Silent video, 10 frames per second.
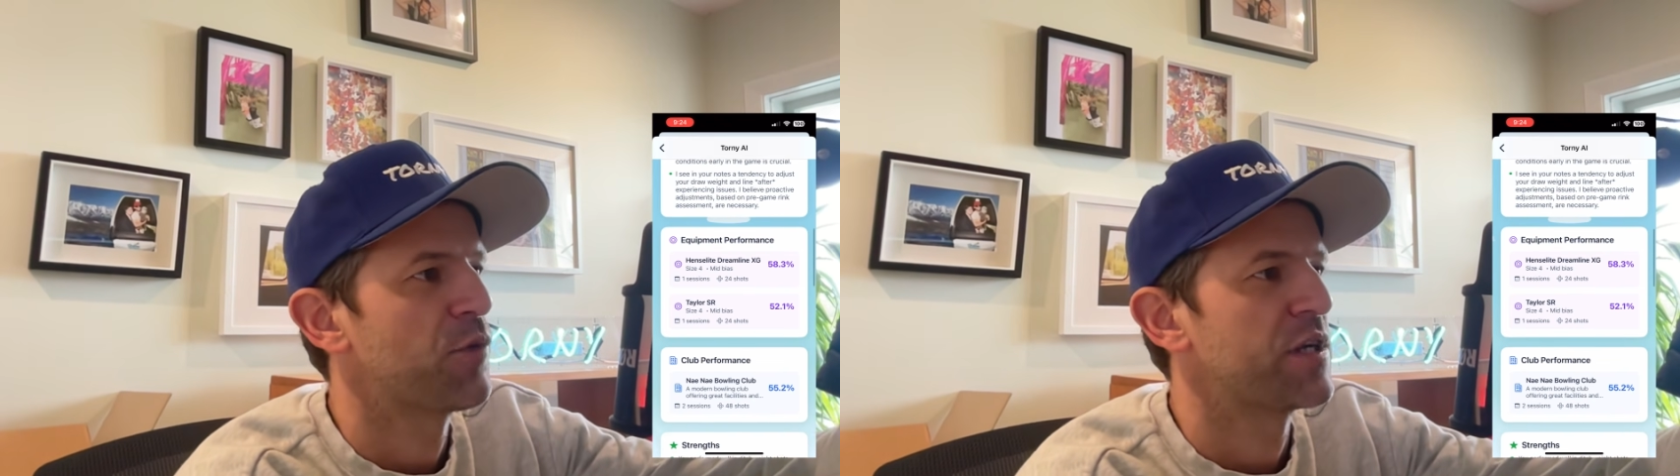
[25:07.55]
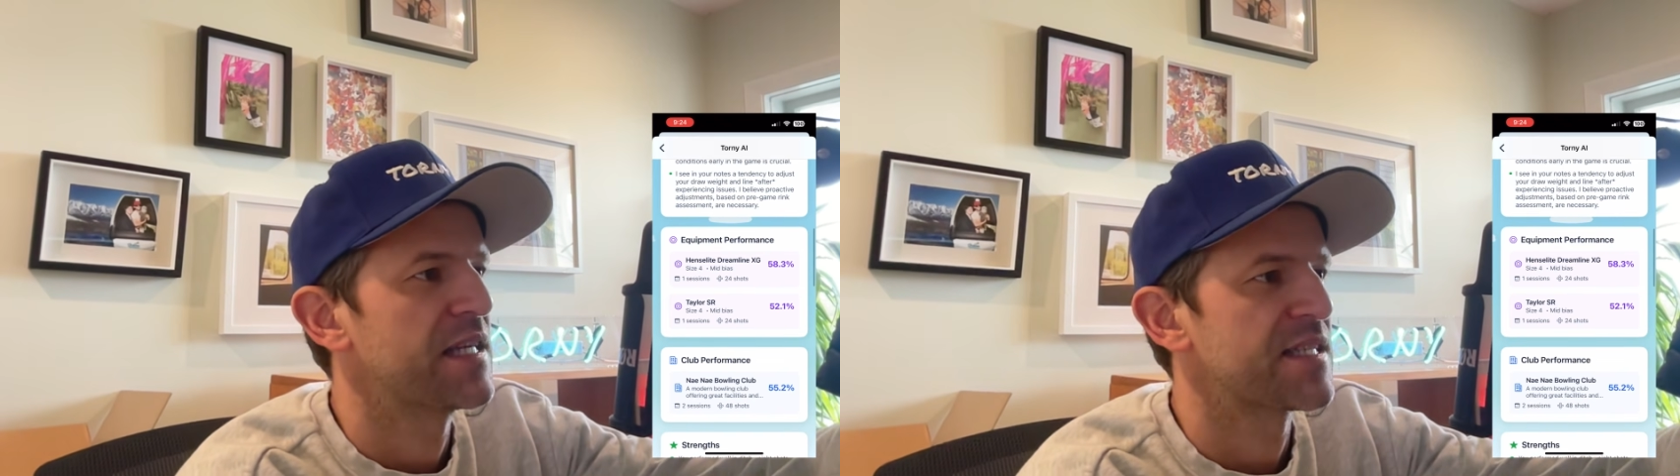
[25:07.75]

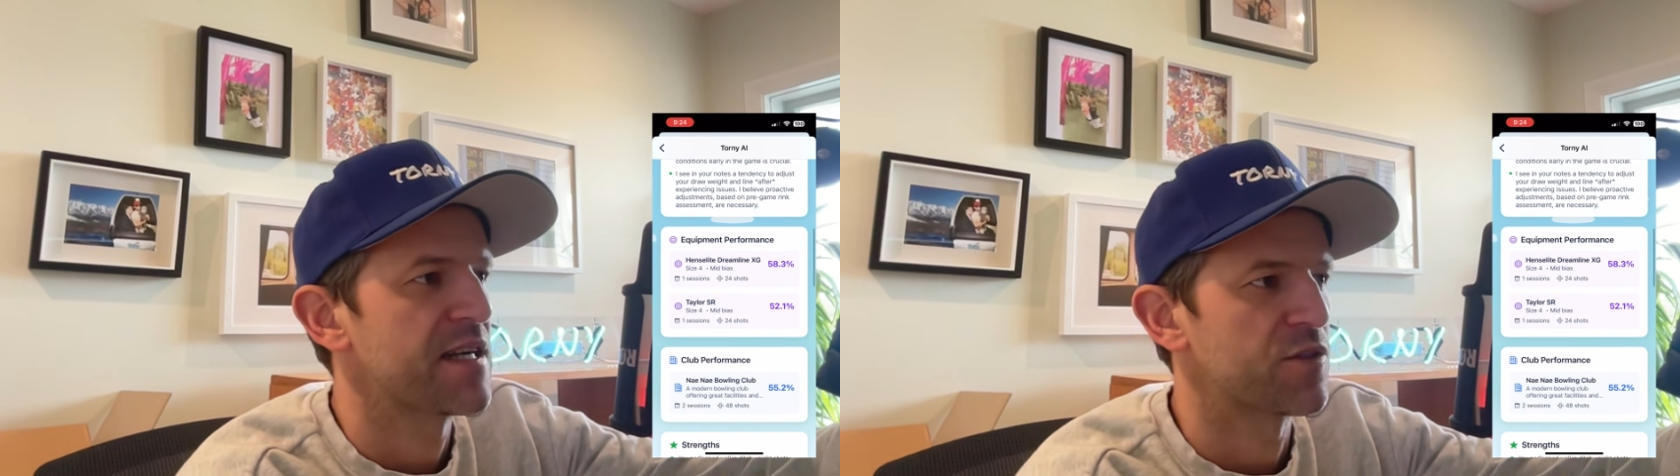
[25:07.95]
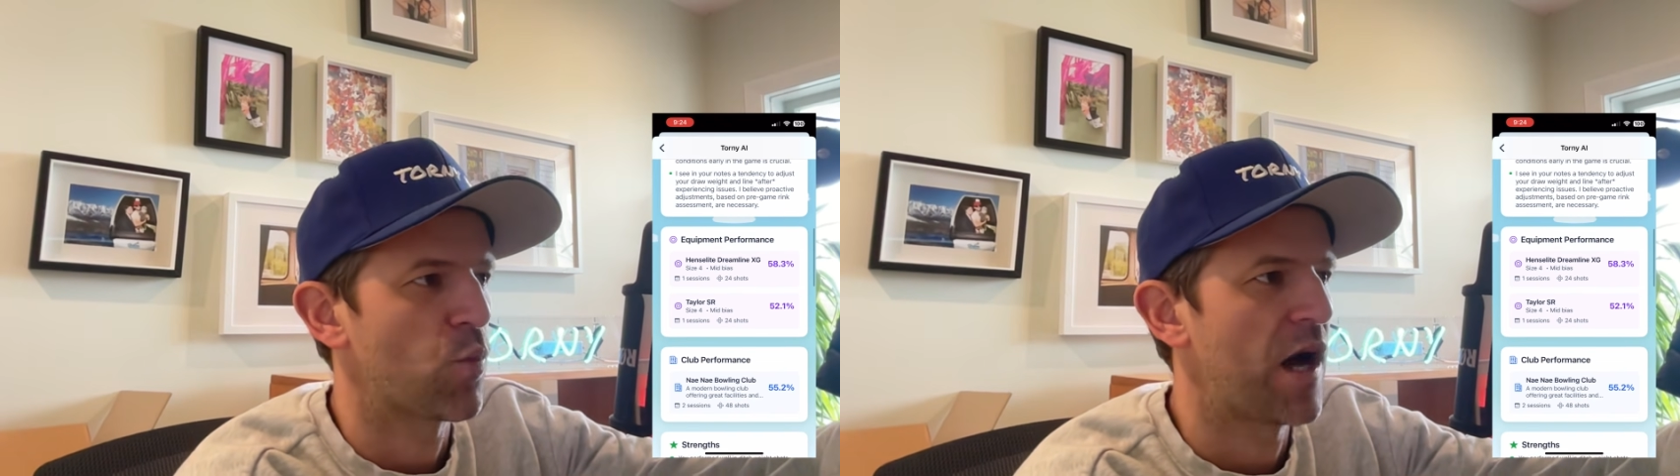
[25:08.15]
my
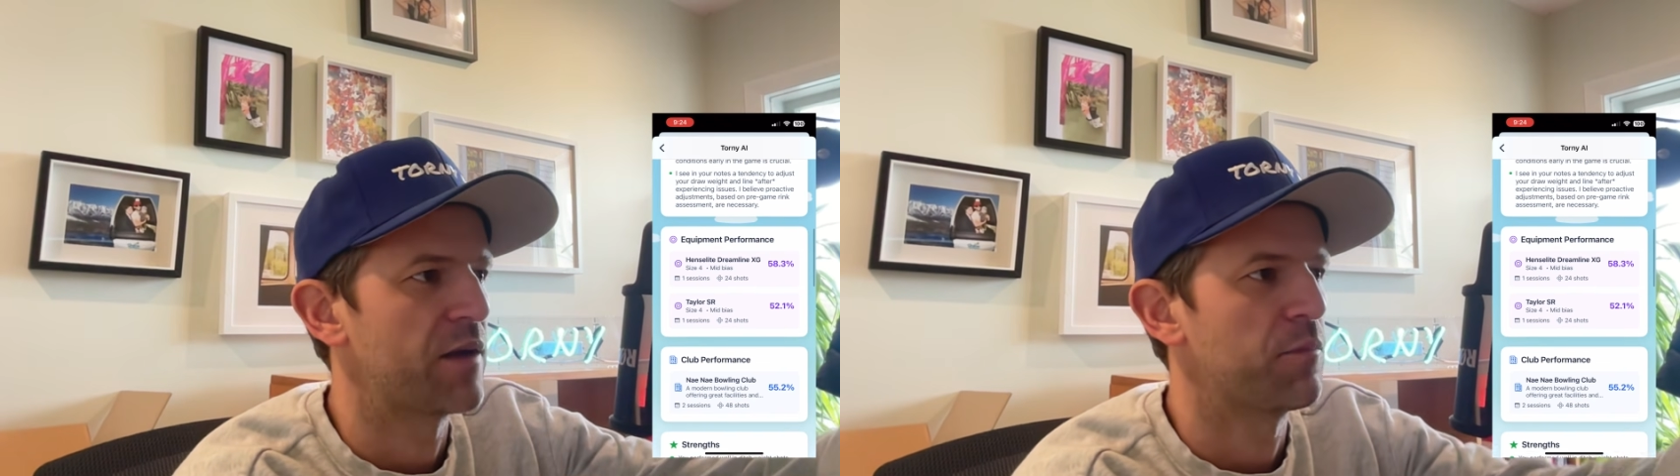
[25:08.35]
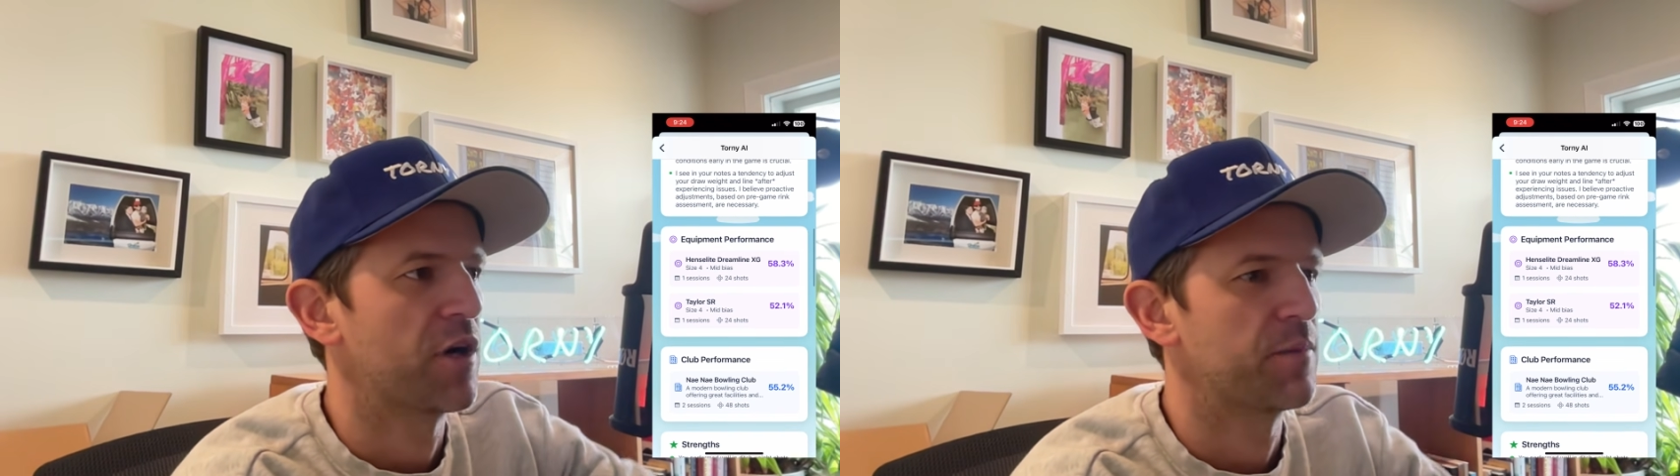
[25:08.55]
SRs
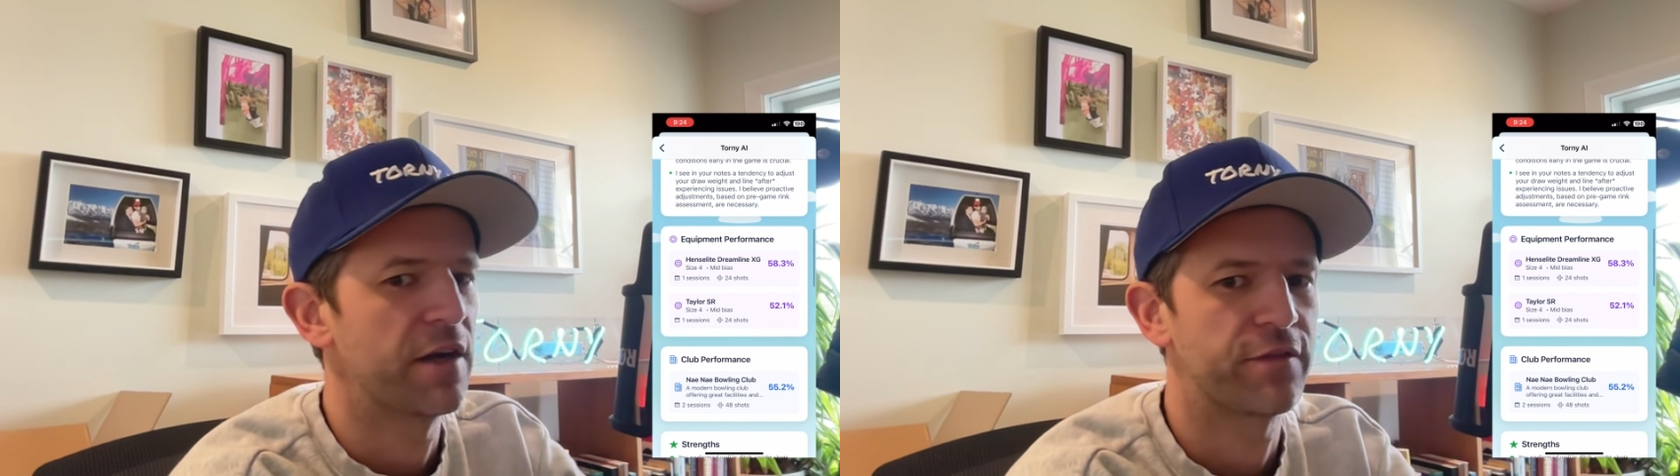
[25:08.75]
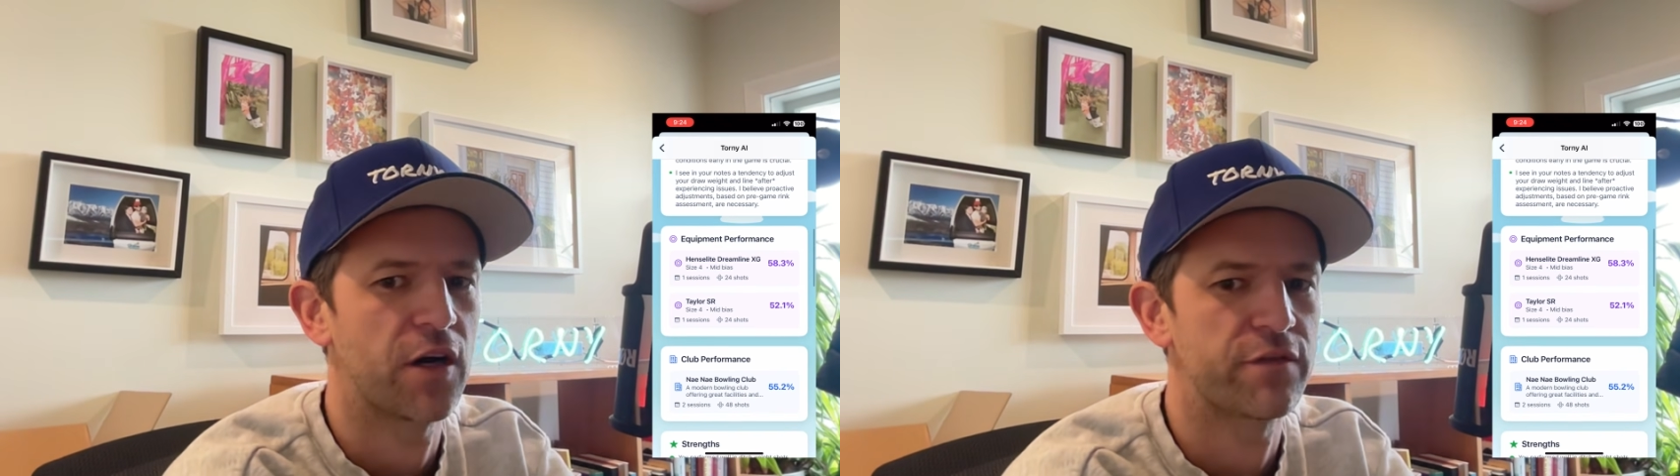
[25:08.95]
won by
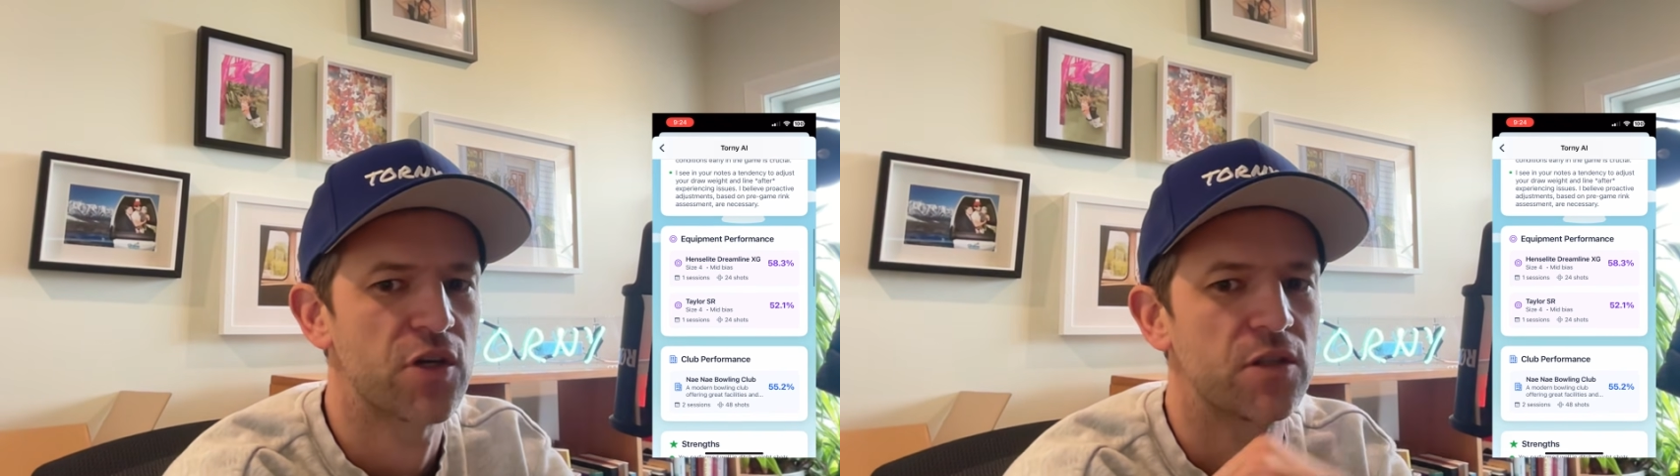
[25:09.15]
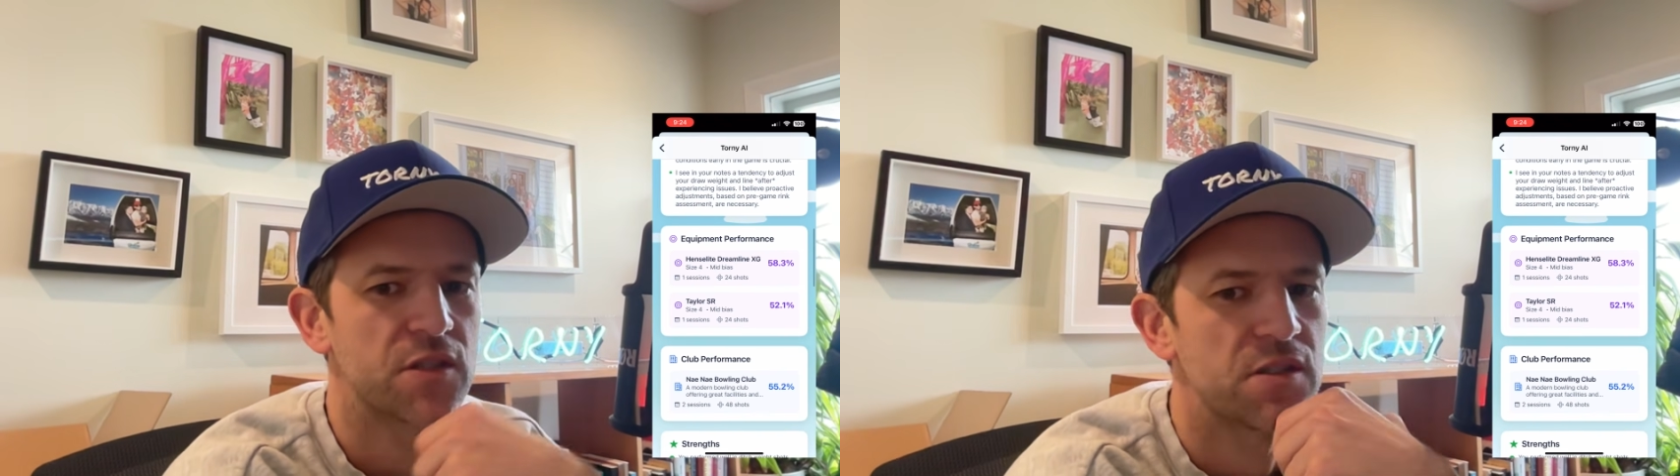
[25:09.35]
about 5
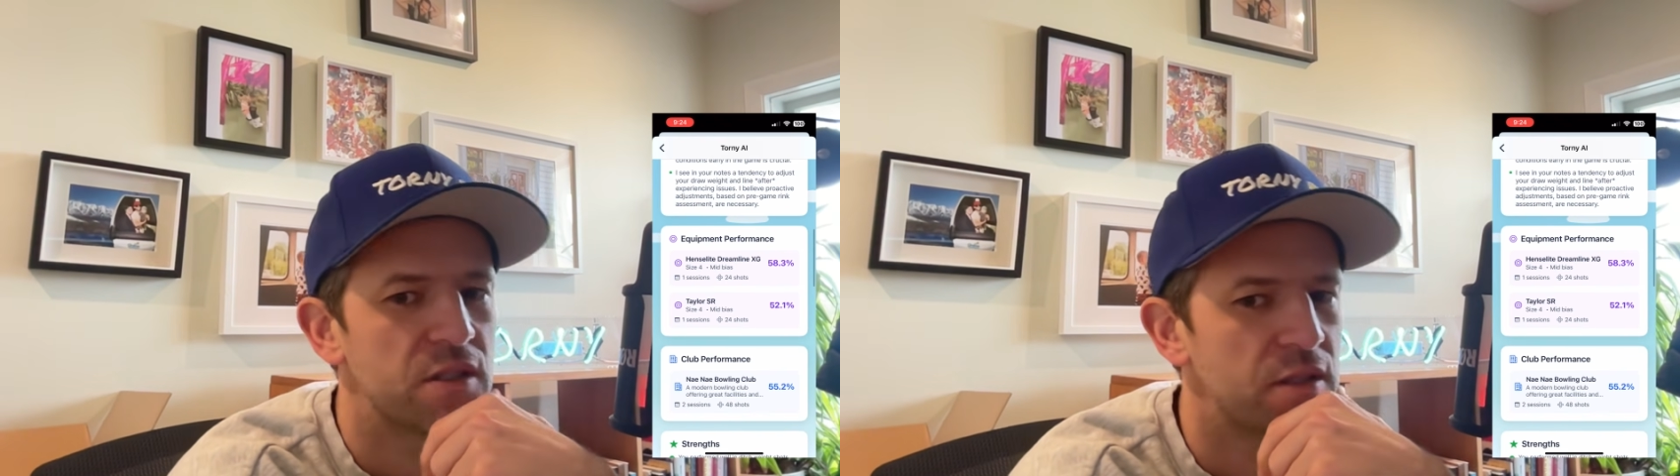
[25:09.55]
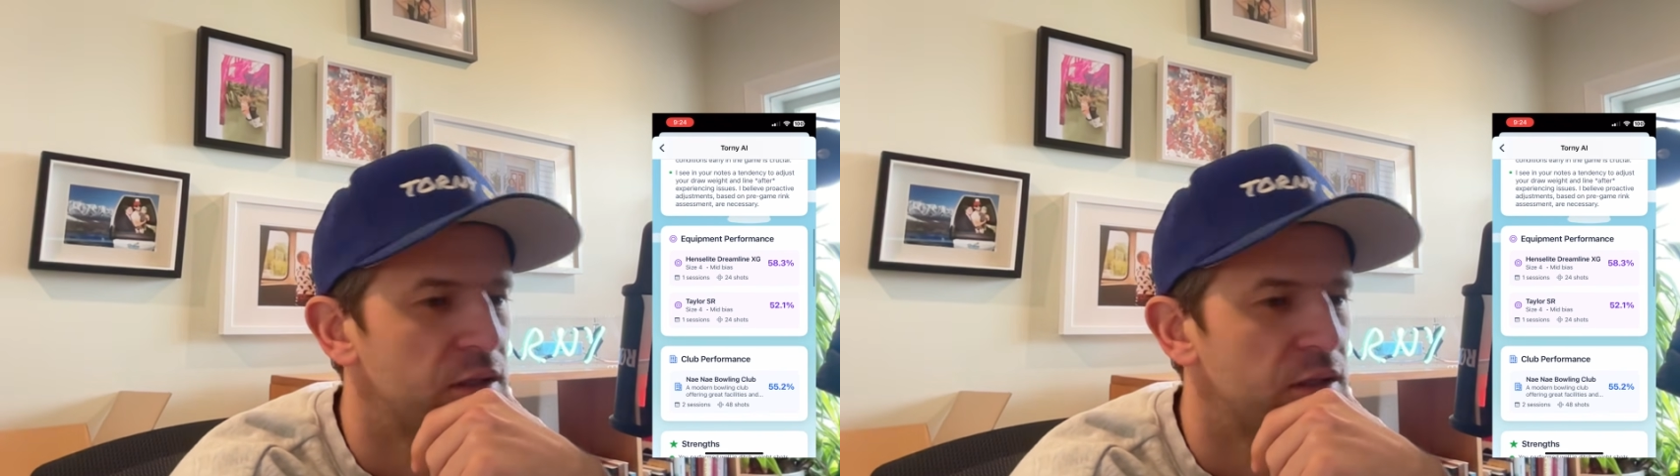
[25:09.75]
shots.